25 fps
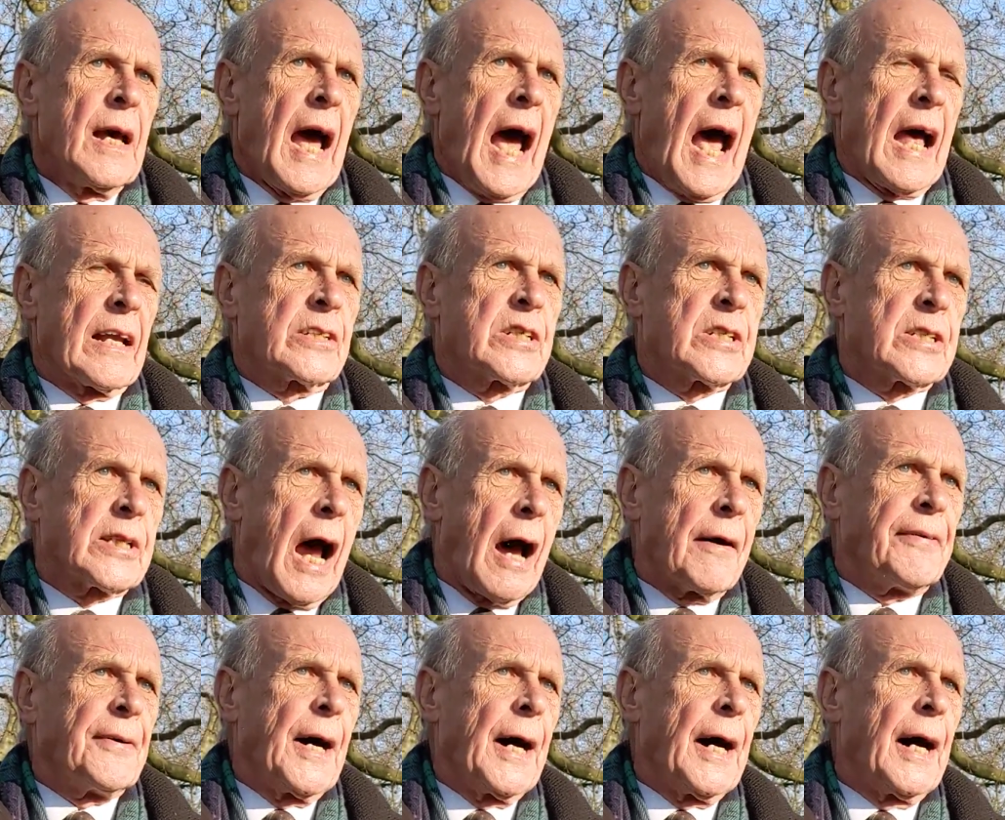and
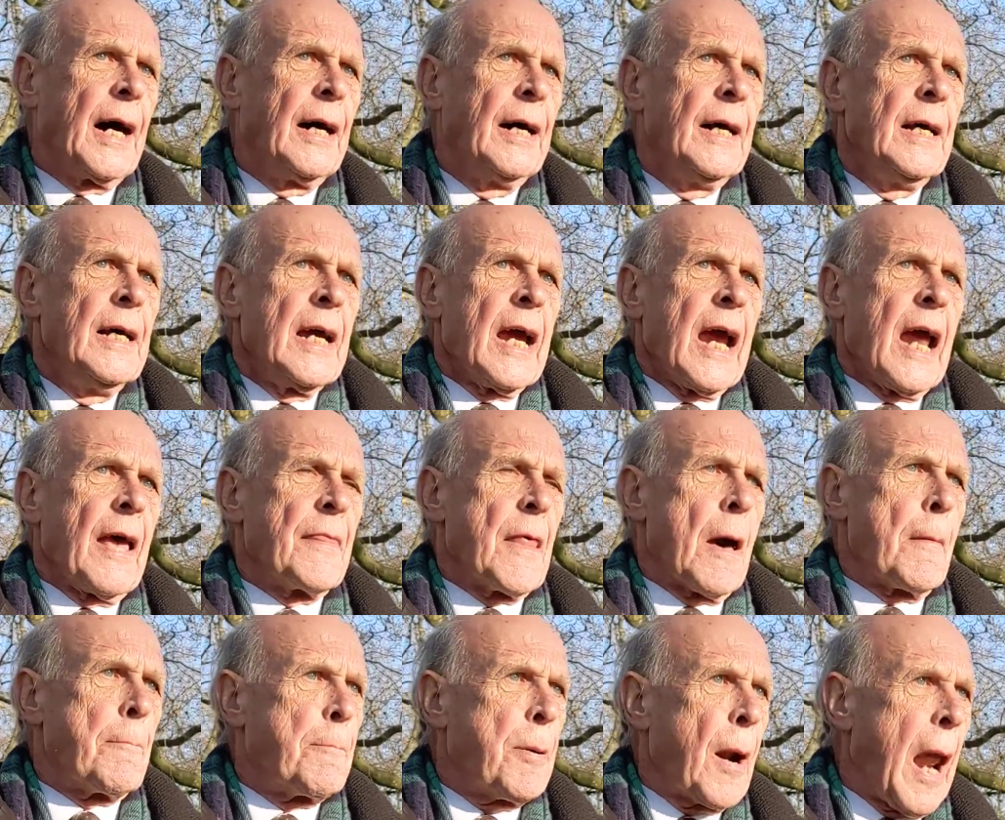suffer
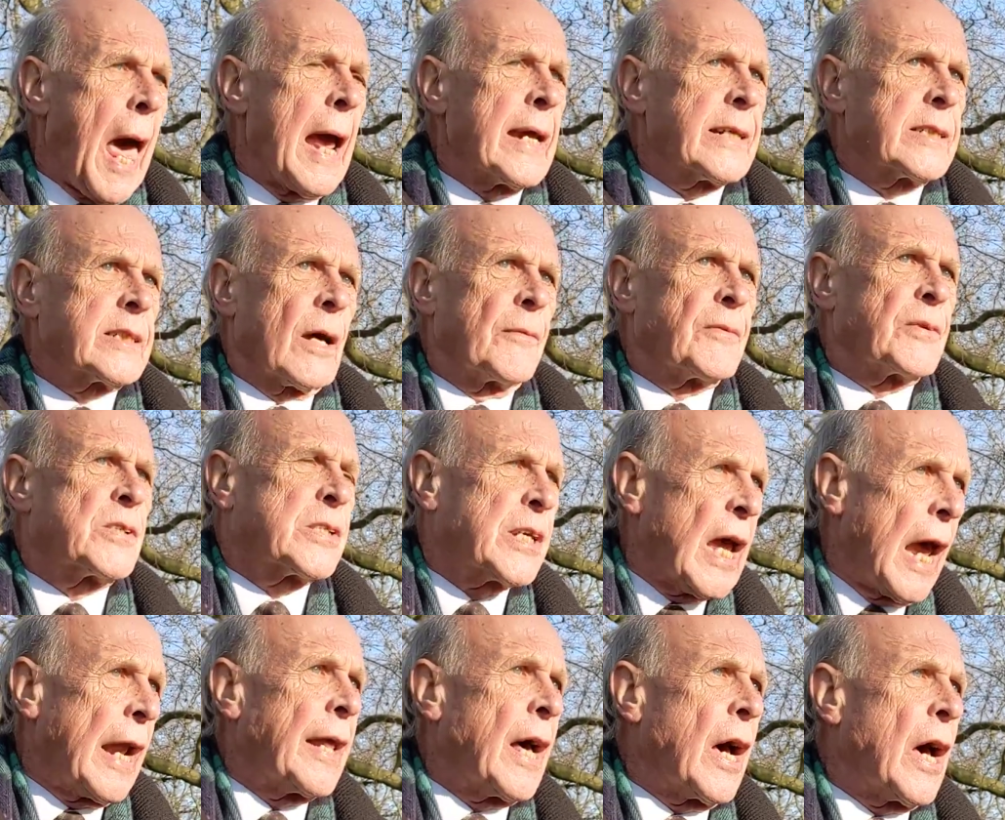in the place of
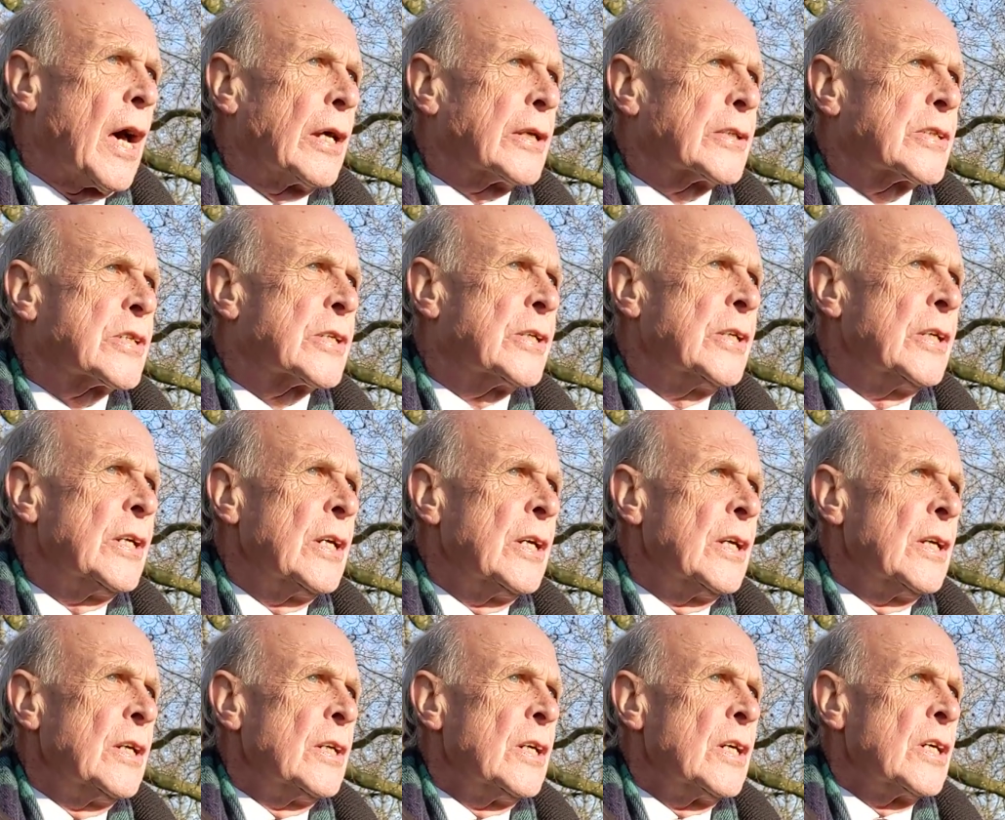sinners
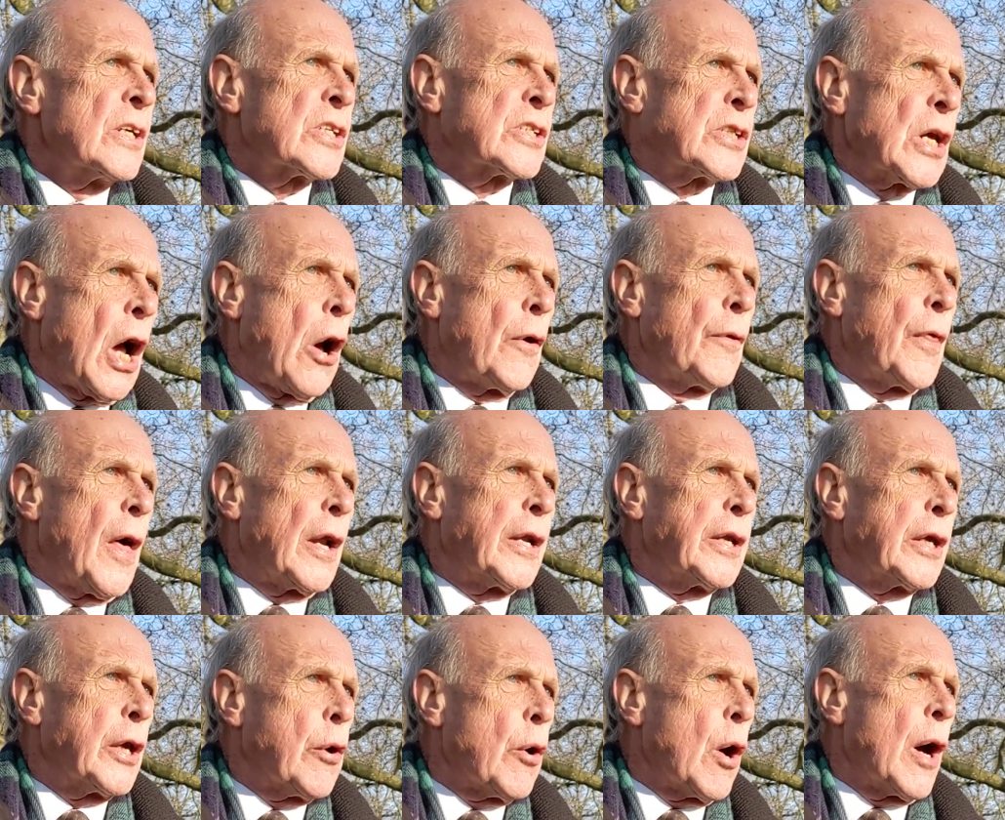so
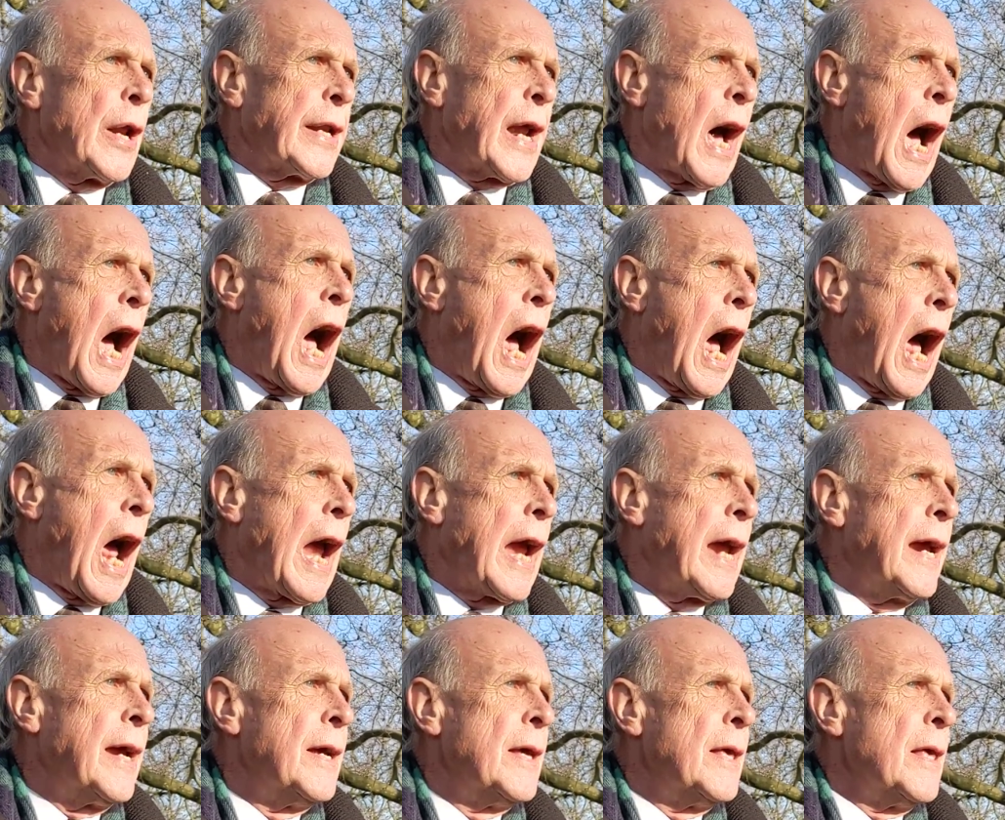that you and
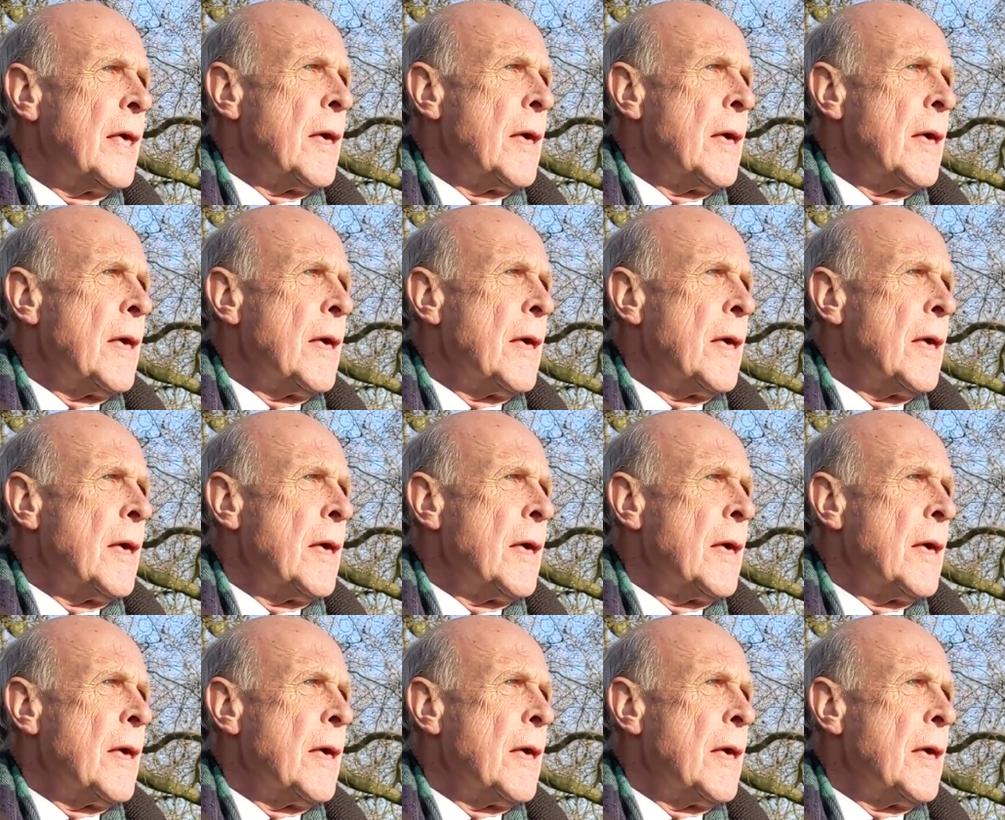I,